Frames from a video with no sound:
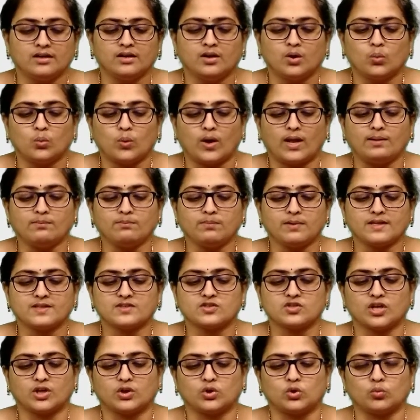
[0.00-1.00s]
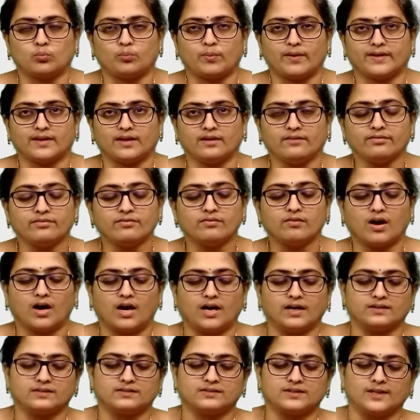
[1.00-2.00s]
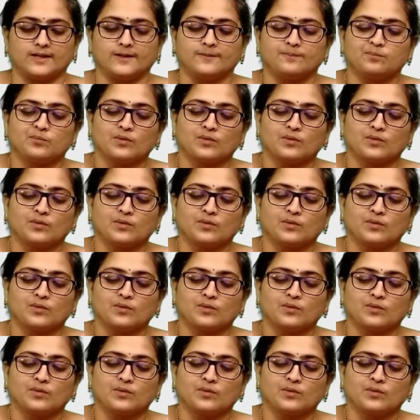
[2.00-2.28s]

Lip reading: 1 plus J2 pi f Rc.